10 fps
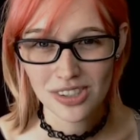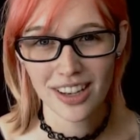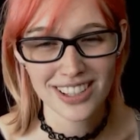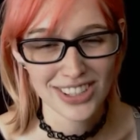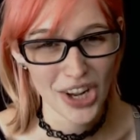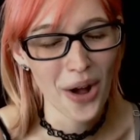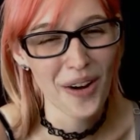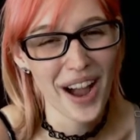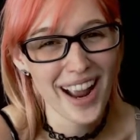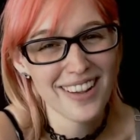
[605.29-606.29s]
So
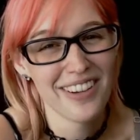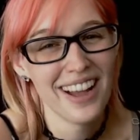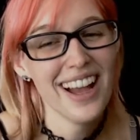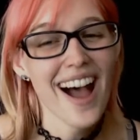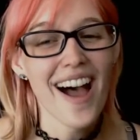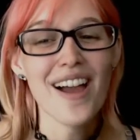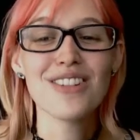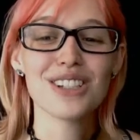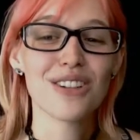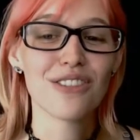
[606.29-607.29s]
I've
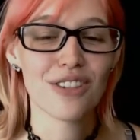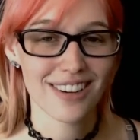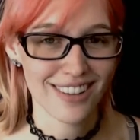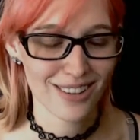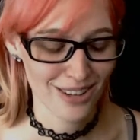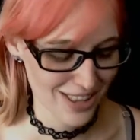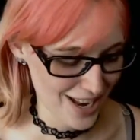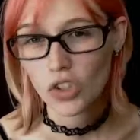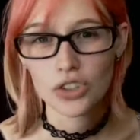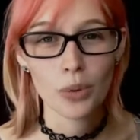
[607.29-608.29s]
just avoided the whole
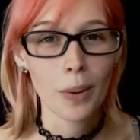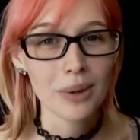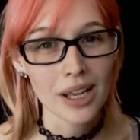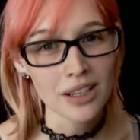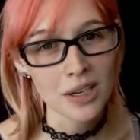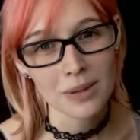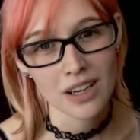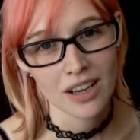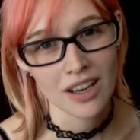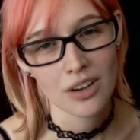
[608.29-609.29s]
thing. So what we ended up
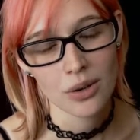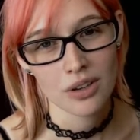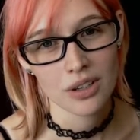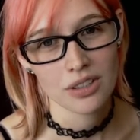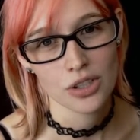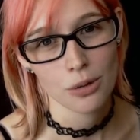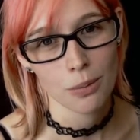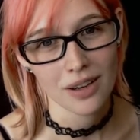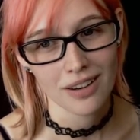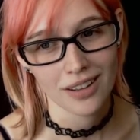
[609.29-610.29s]
getting in order to
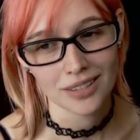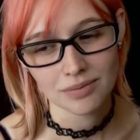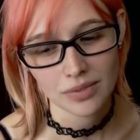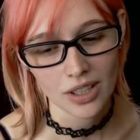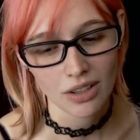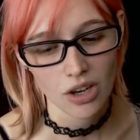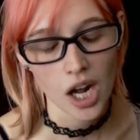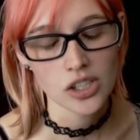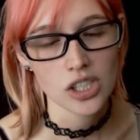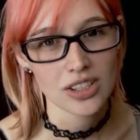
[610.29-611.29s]
be,
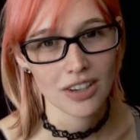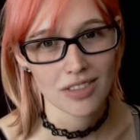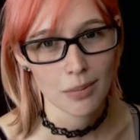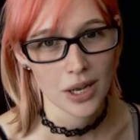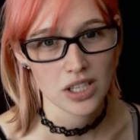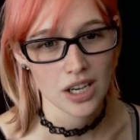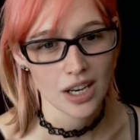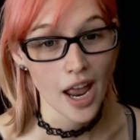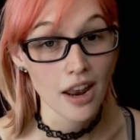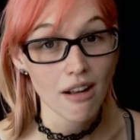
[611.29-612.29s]
conscious of the budget
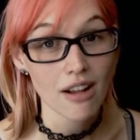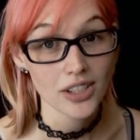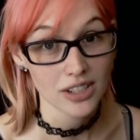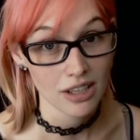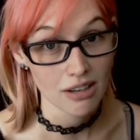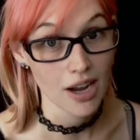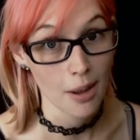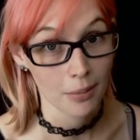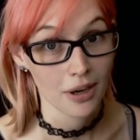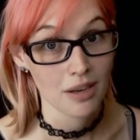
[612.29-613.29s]
and also
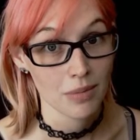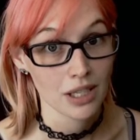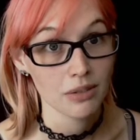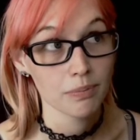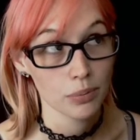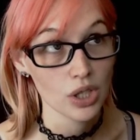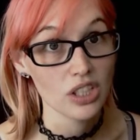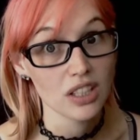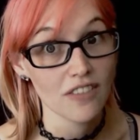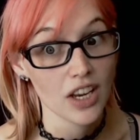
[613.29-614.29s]
upgrade me pretty
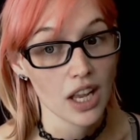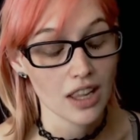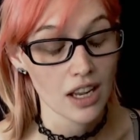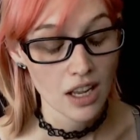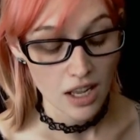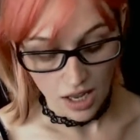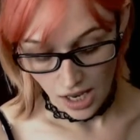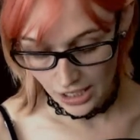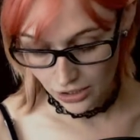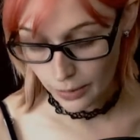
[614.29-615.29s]
significantly
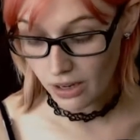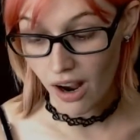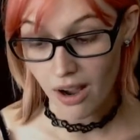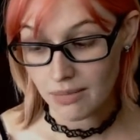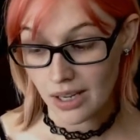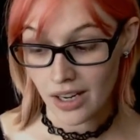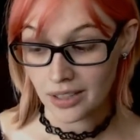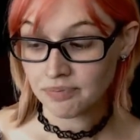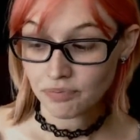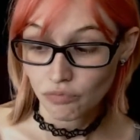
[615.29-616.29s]
is we got me
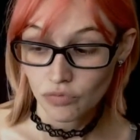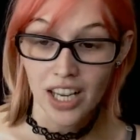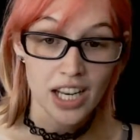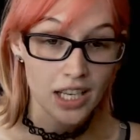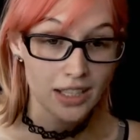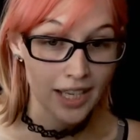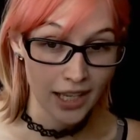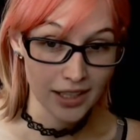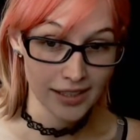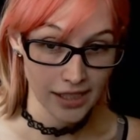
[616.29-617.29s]
an
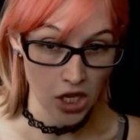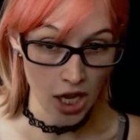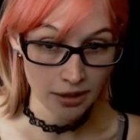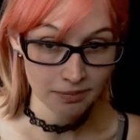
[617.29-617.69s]
Intel Xeon.